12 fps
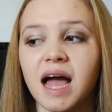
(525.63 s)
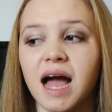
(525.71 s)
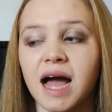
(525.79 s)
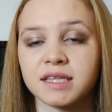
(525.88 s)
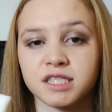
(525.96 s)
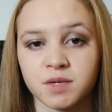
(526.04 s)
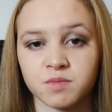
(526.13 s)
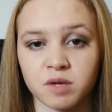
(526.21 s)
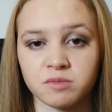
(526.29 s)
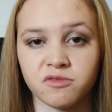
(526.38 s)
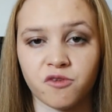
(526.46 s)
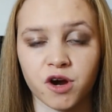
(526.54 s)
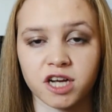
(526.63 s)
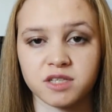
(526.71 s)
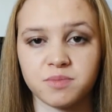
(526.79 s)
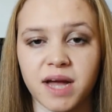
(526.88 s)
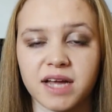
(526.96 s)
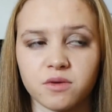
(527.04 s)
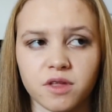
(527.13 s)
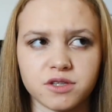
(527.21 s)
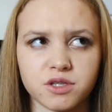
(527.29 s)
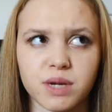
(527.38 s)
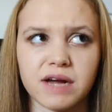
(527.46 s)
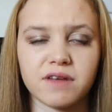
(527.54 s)
and sometimes before I go to bed, although I
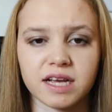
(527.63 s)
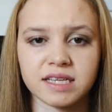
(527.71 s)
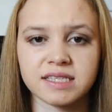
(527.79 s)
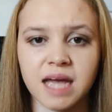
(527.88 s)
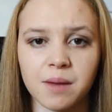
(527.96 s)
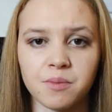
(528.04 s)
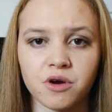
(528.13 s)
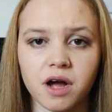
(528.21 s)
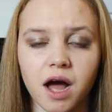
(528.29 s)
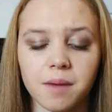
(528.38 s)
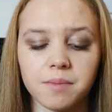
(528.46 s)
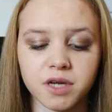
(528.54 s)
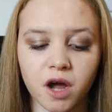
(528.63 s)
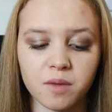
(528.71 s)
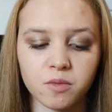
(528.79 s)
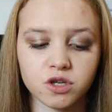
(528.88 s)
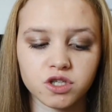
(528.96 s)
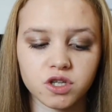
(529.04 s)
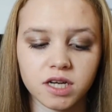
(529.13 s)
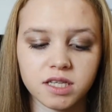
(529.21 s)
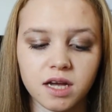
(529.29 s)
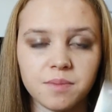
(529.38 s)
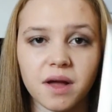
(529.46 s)
do have like a separate night moisturiser,